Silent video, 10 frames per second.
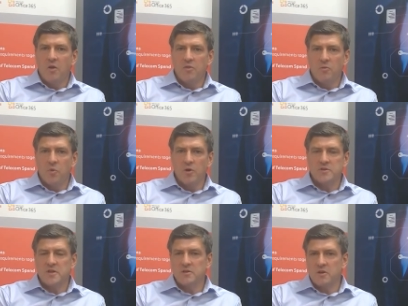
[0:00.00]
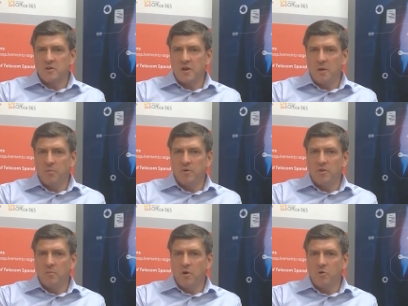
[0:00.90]
the worst thing that could happen at
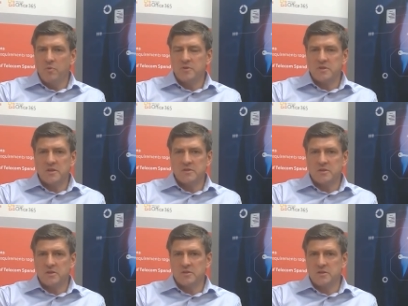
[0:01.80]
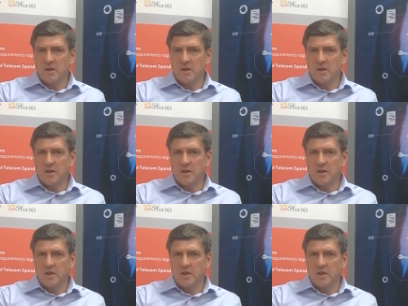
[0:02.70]
the moment is that